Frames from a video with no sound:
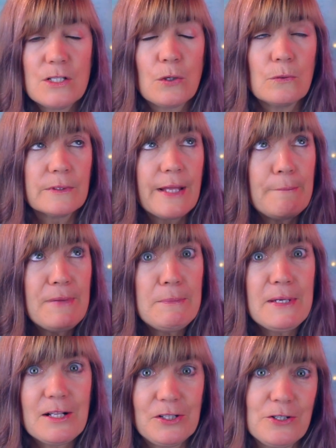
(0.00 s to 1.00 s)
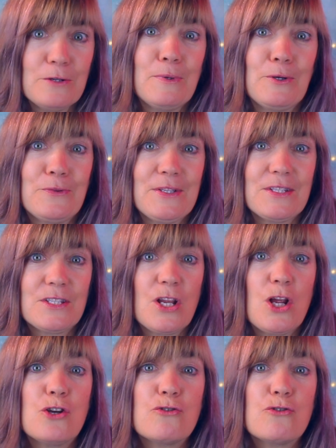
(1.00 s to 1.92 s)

So let me be clear about this.